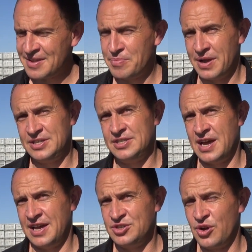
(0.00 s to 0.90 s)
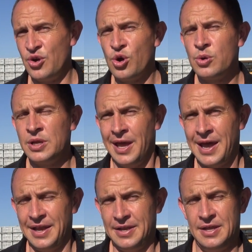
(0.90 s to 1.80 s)
But he's got an awkward
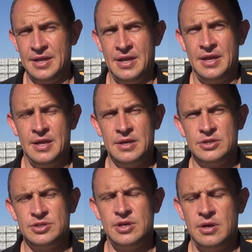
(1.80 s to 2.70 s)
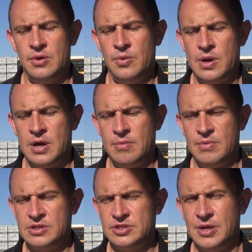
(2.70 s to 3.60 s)
gait. So
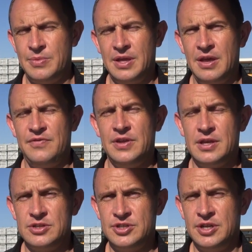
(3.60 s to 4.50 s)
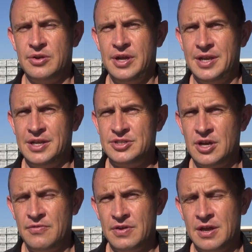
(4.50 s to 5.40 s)
that's something you have to consider. He needs to
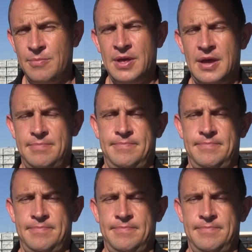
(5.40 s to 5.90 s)
overcome that.